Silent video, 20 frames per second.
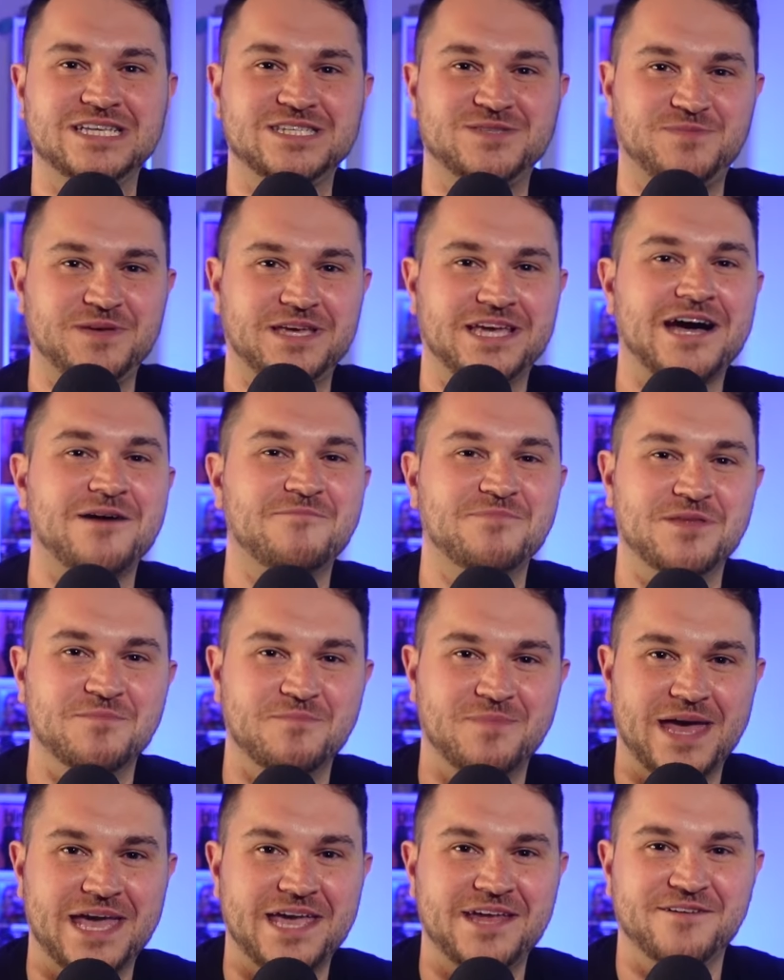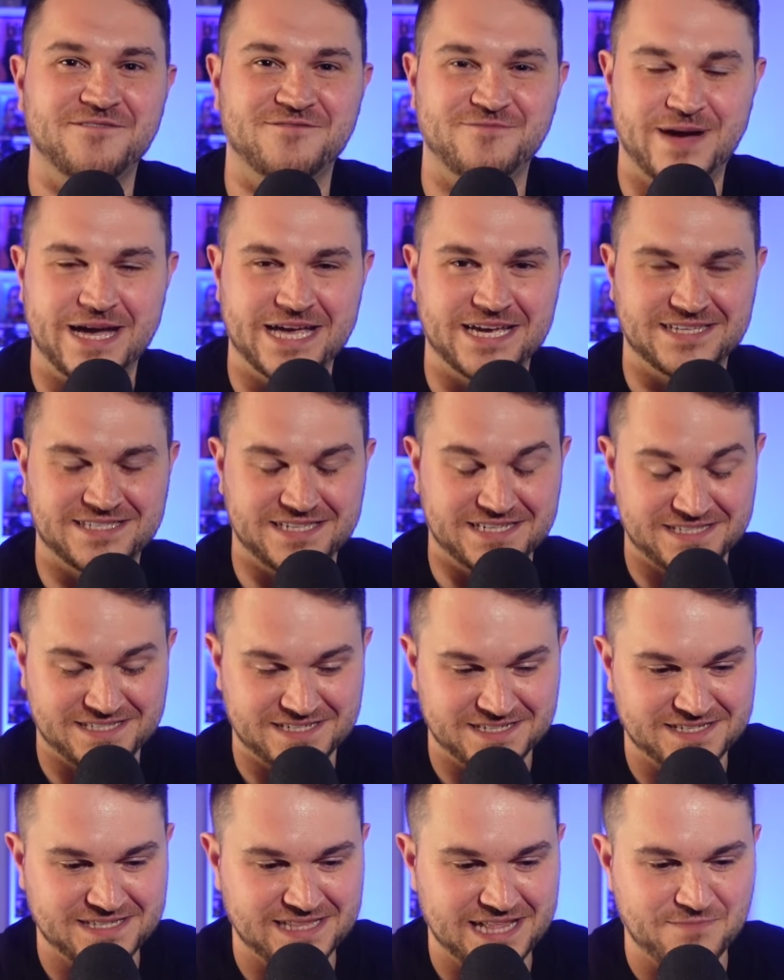has become the bane of my
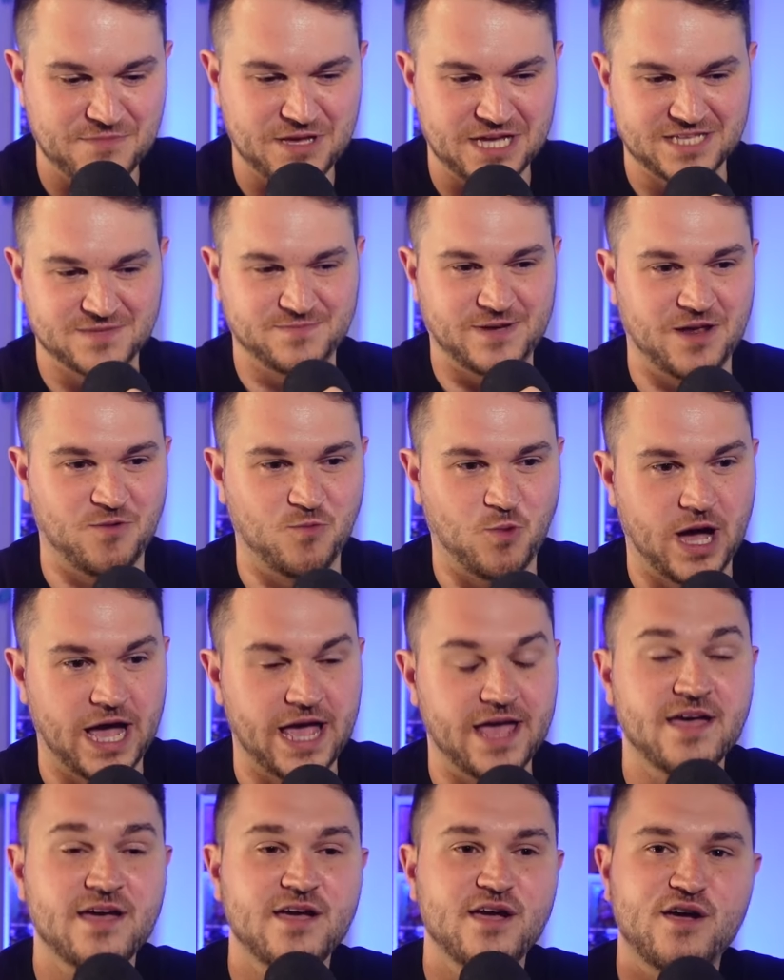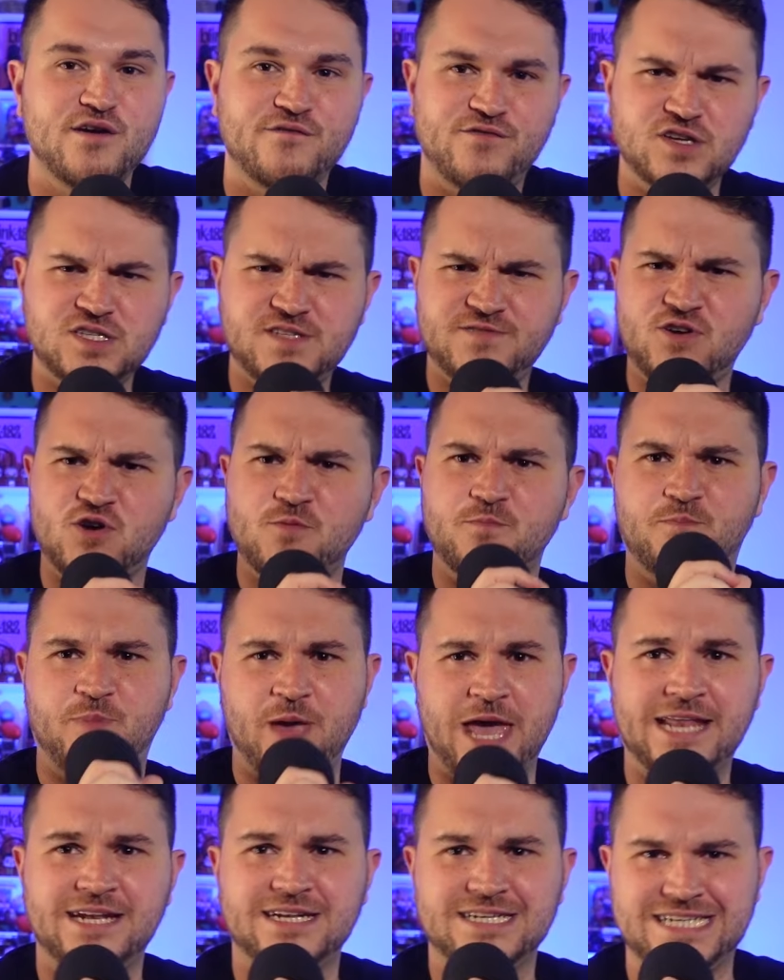existence. Let me explain why. First of all,
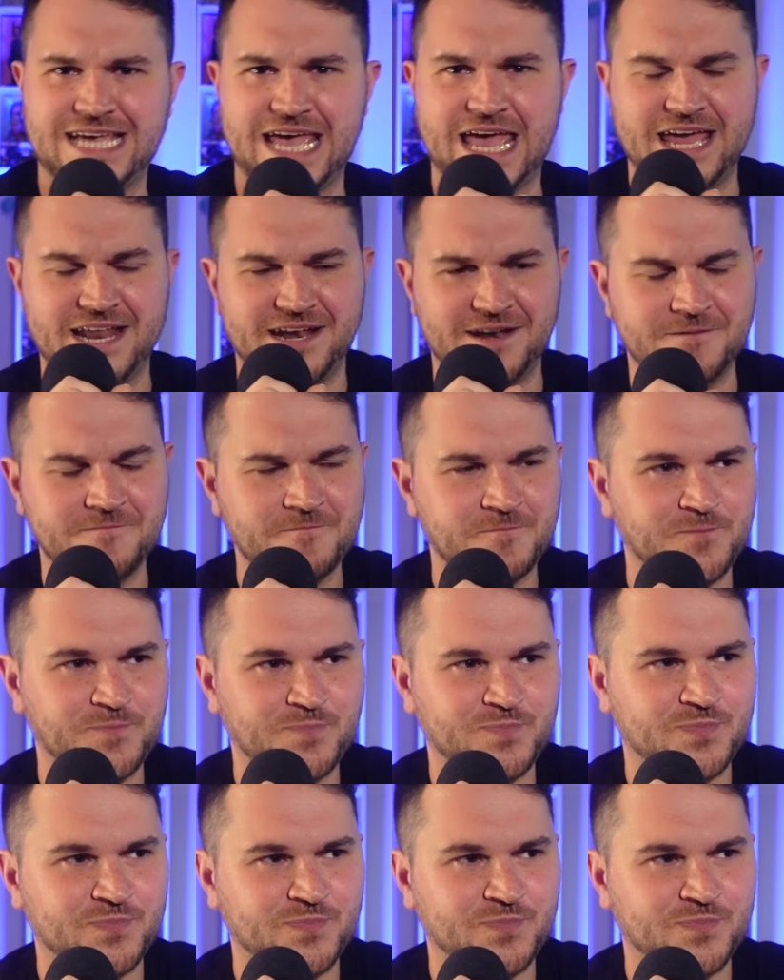Ben 10,